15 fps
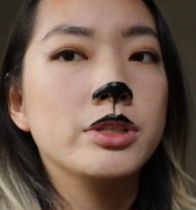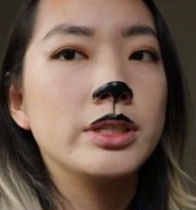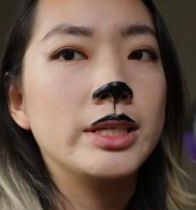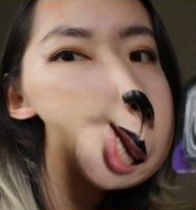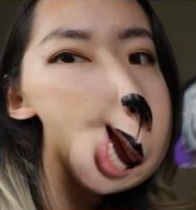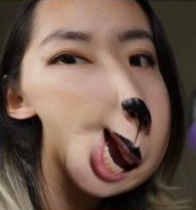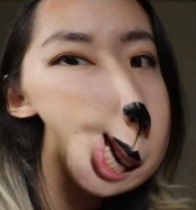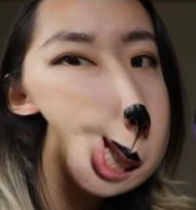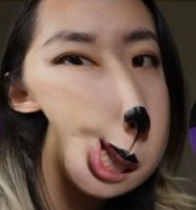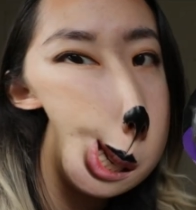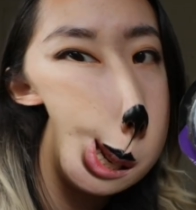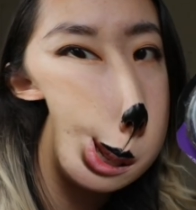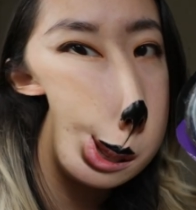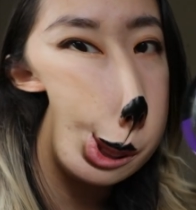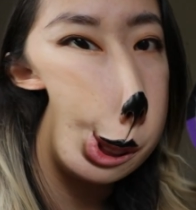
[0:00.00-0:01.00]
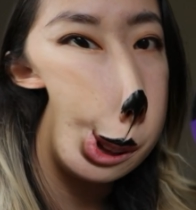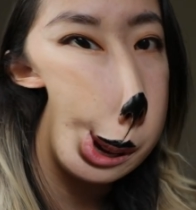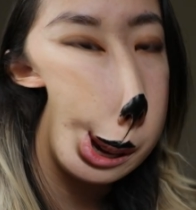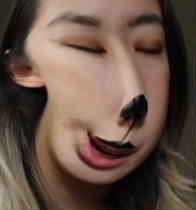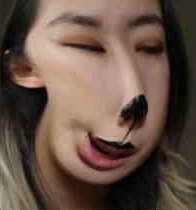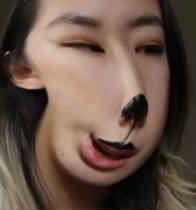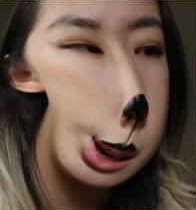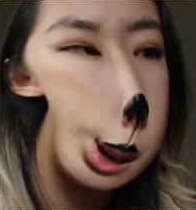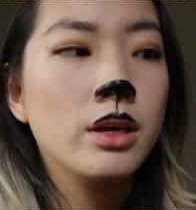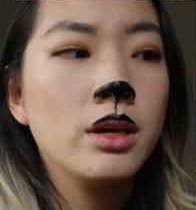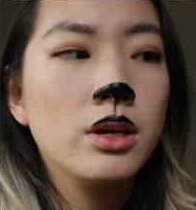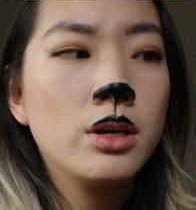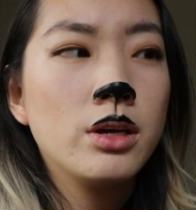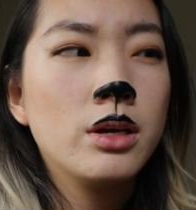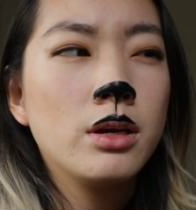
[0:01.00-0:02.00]
your nastiest looking
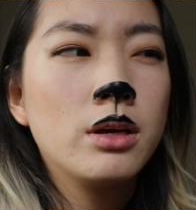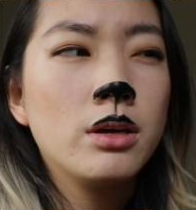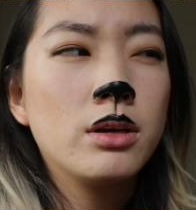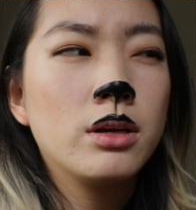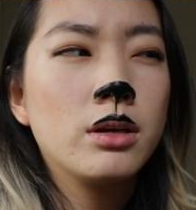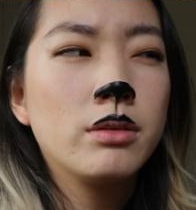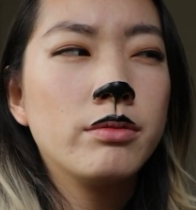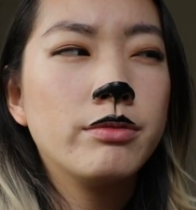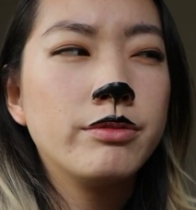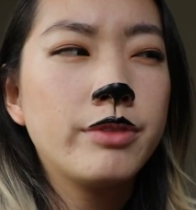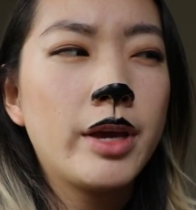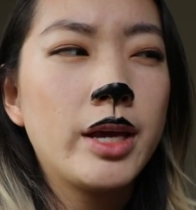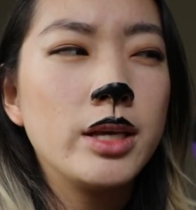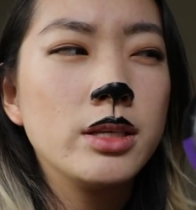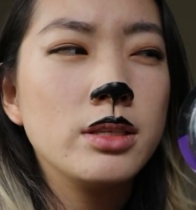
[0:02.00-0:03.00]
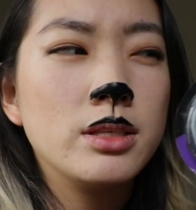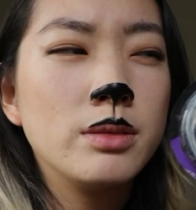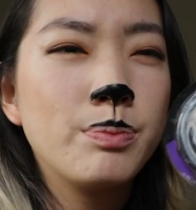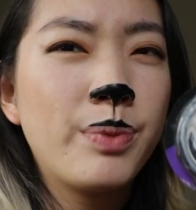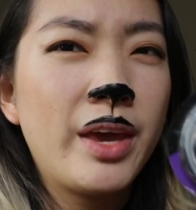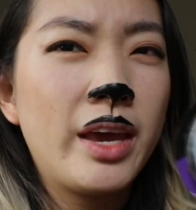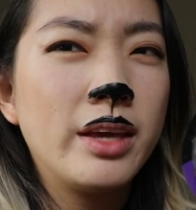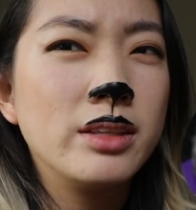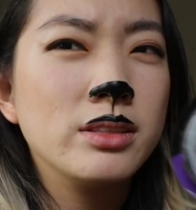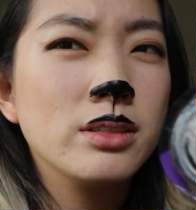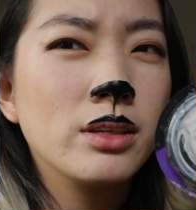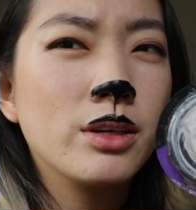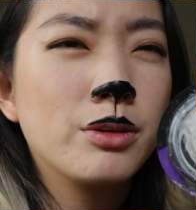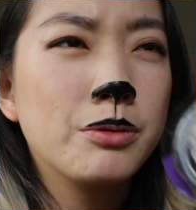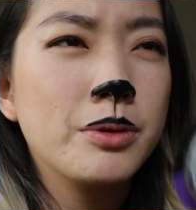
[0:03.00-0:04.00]
face paint,
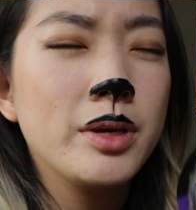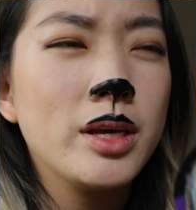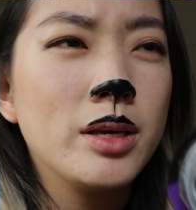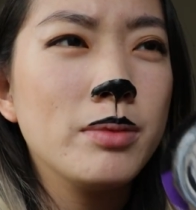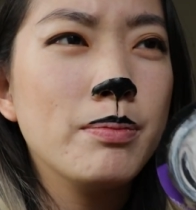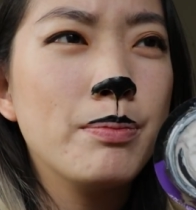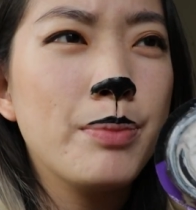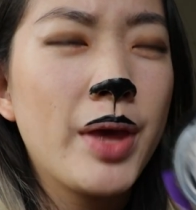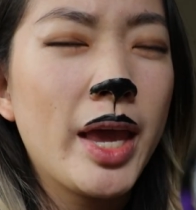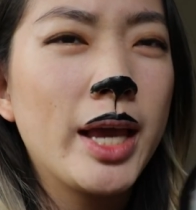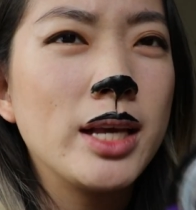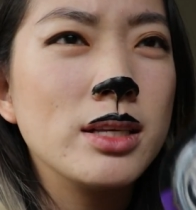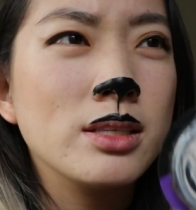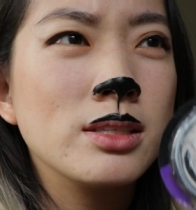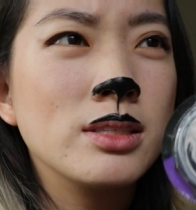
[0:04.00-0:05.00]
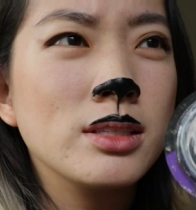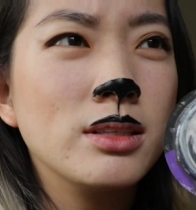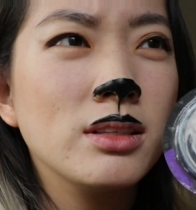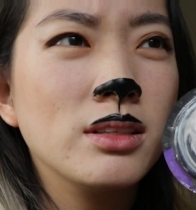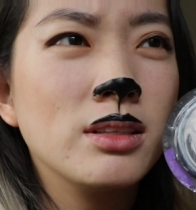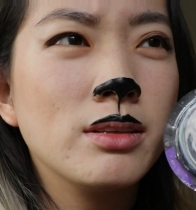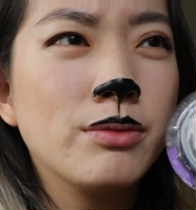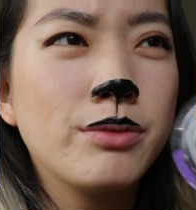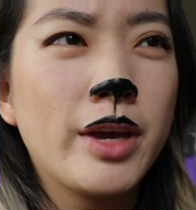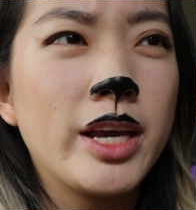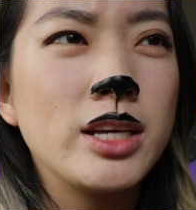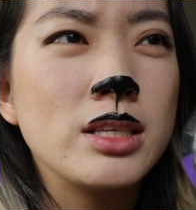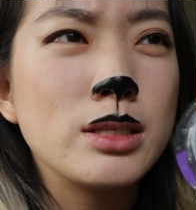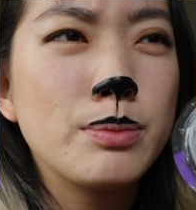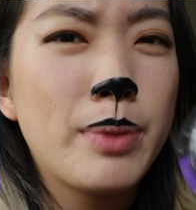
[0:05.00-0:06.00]
cream base
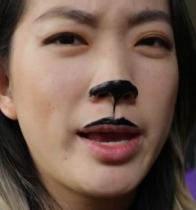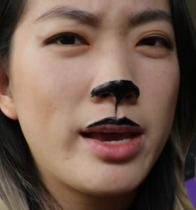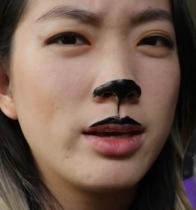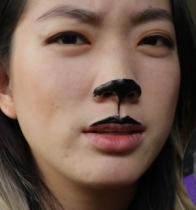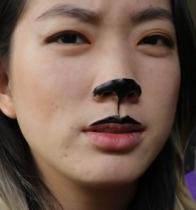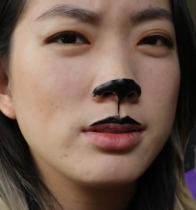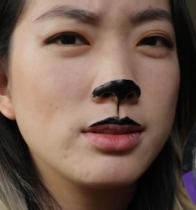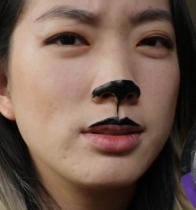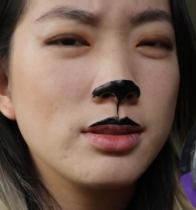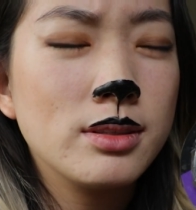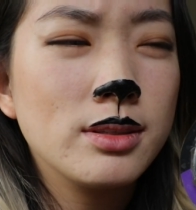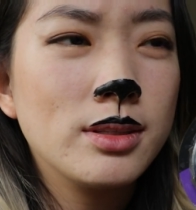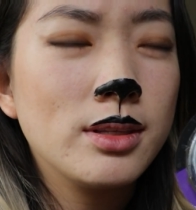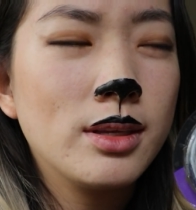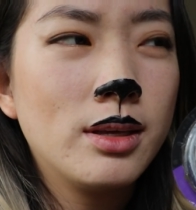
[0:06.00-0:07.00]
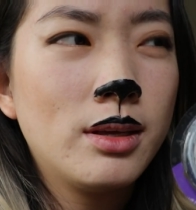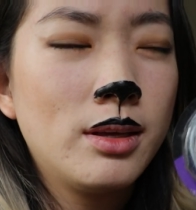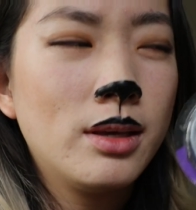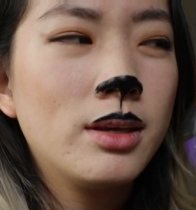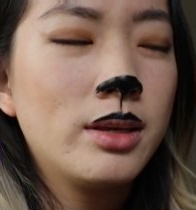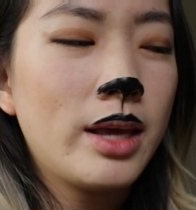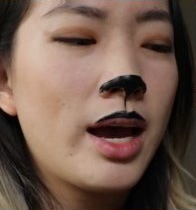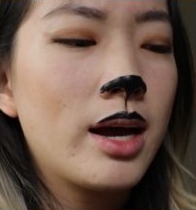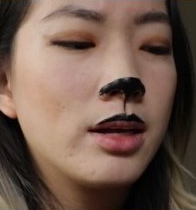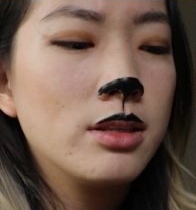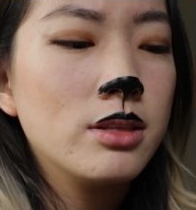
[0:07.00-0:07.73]
face paint. Yeah.